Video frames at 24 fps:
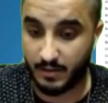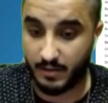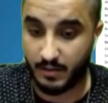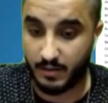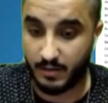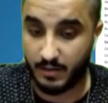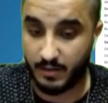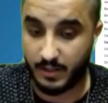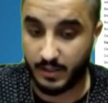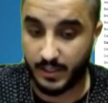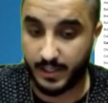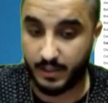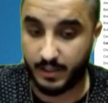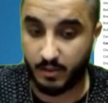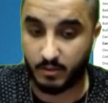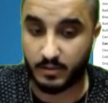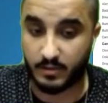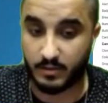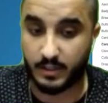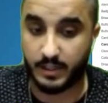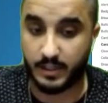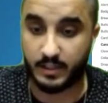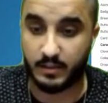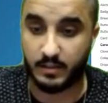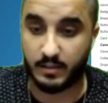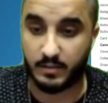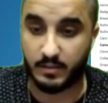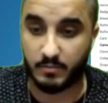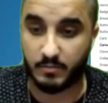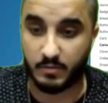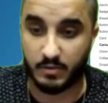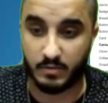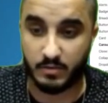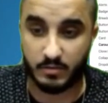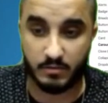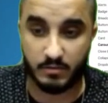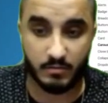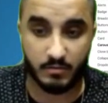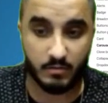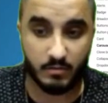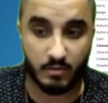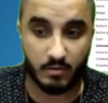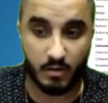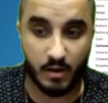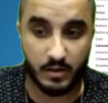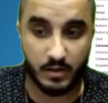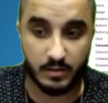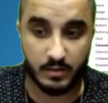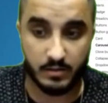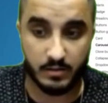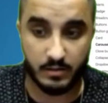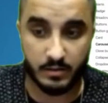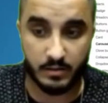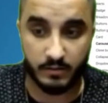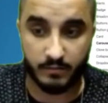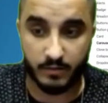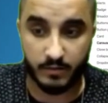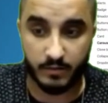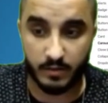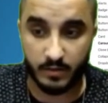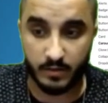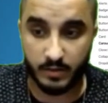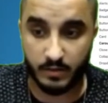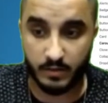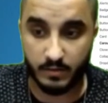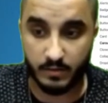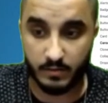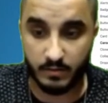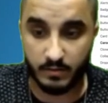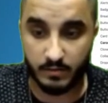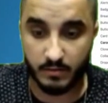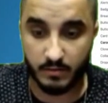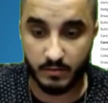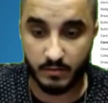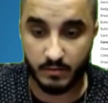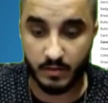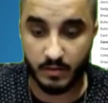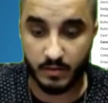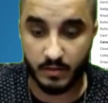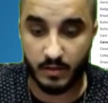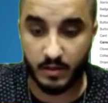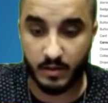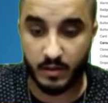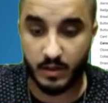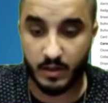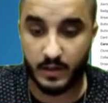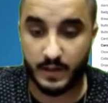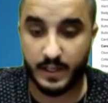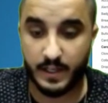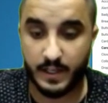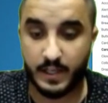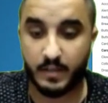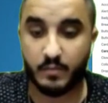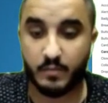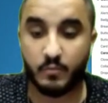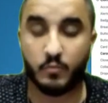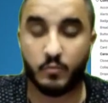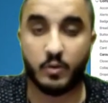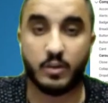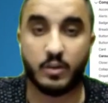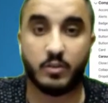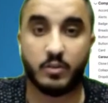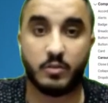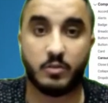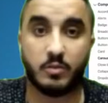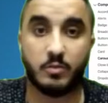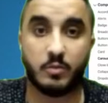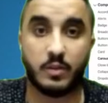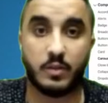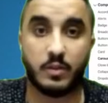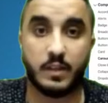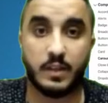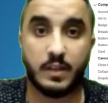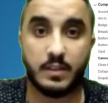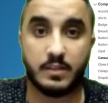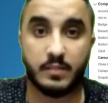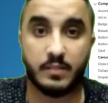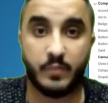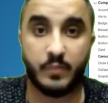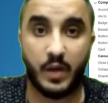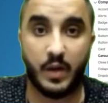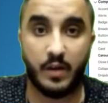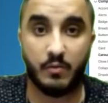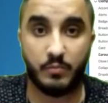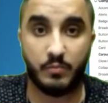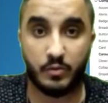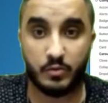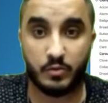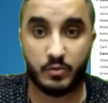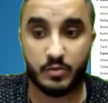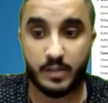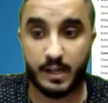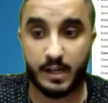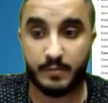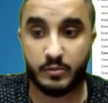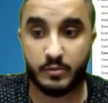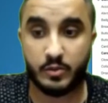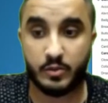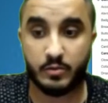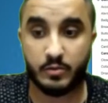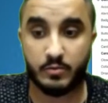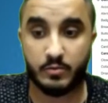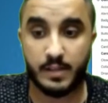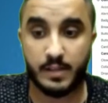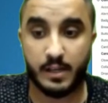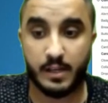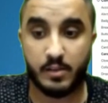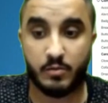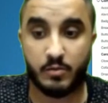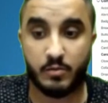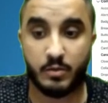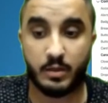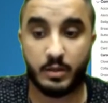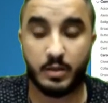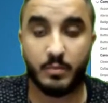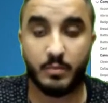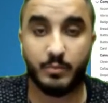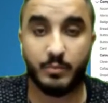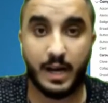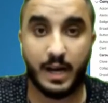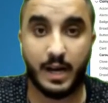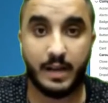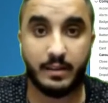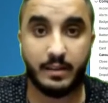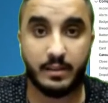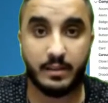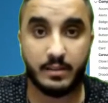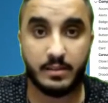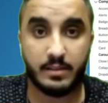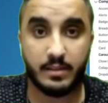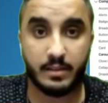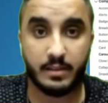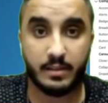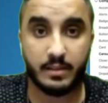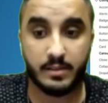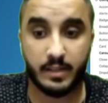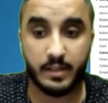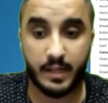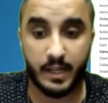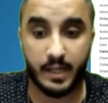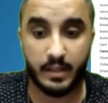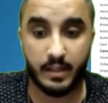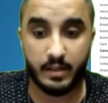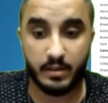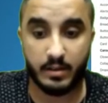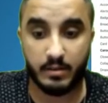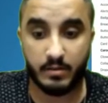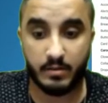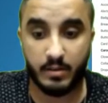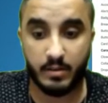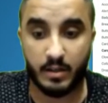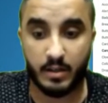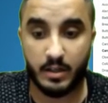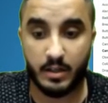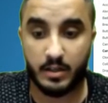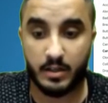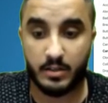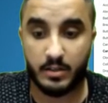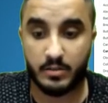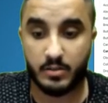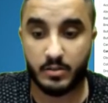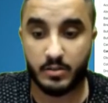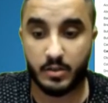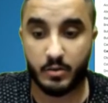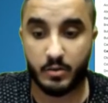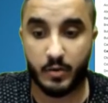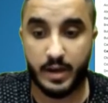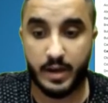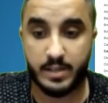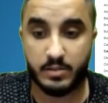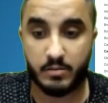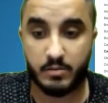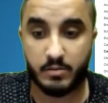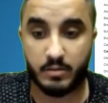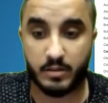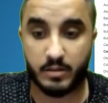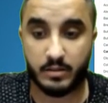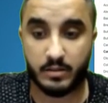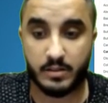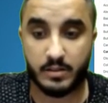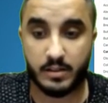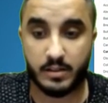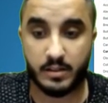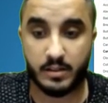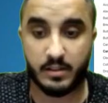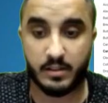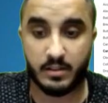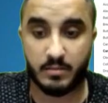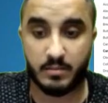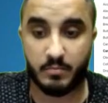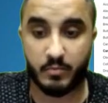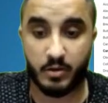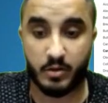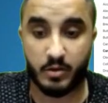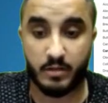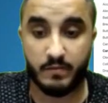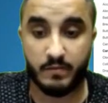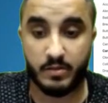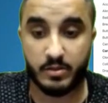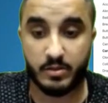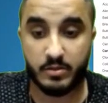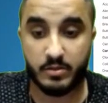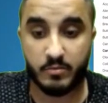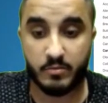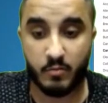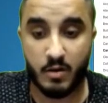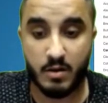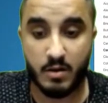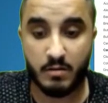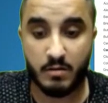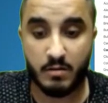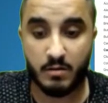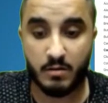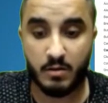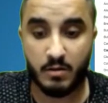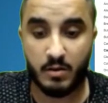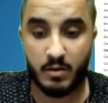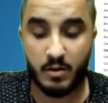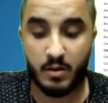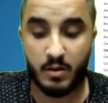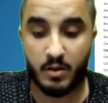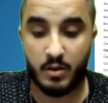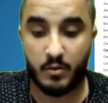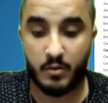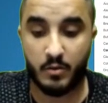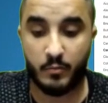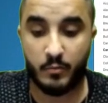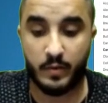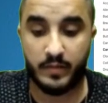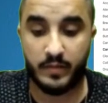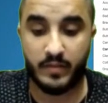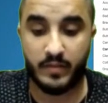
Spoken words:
And looks like this one just crosses differently. And one of the cool things about Bootstrap too is that you can combine these things together. So as you can see in this previous one, we've